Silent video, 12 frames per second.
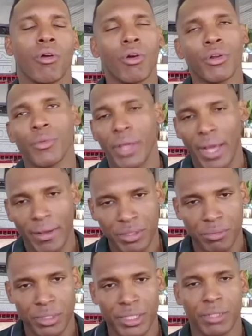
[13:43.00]
Or do we
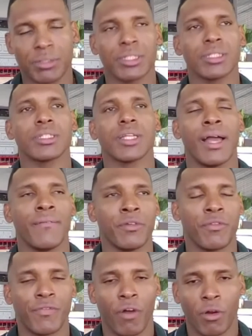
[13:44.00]
have some deltas?
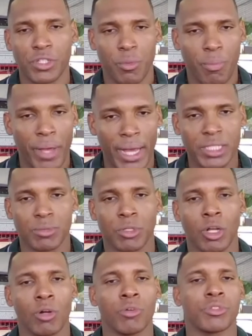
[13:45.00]
Have you far surpassed
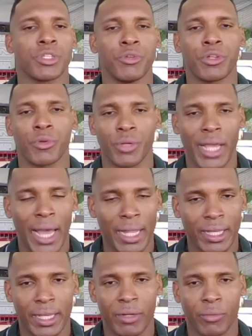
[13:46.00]
some goals and you can
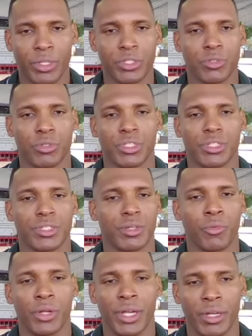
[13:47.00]
reallocate resources
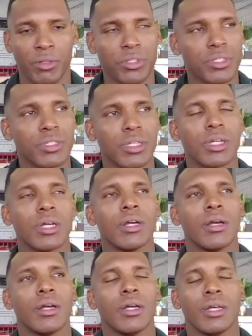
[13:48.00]
somewhere else?
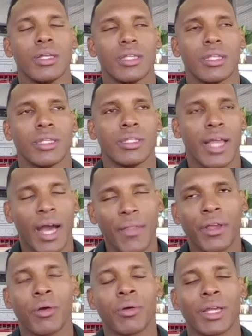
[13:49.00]

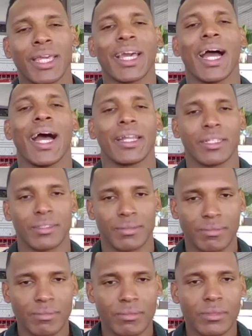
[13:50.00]
Now they go, got it.
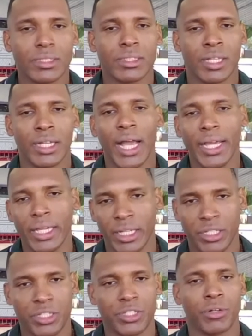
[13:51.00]
Then I
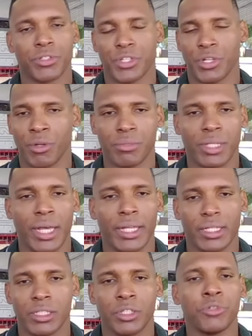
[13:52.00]
can insert terms
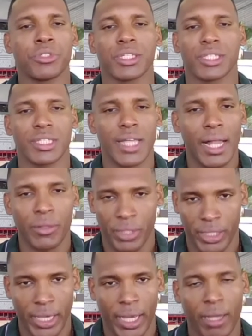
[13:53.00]
like using a
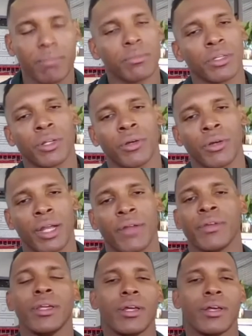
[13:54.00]
salary cap.
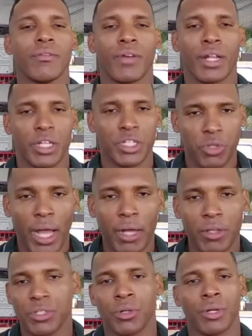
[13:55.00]
Every financial
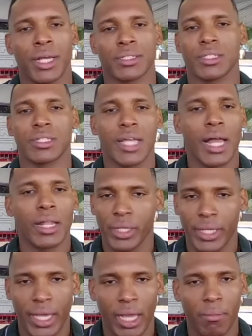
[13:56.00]
household has a salary
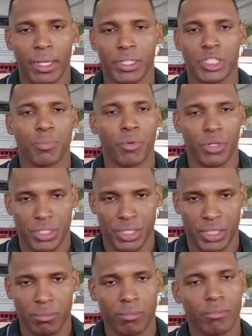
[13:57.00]
cap like a sports
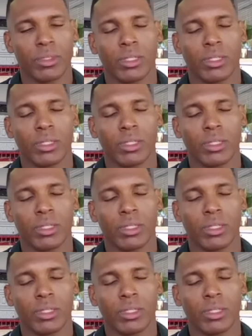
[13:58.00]
team.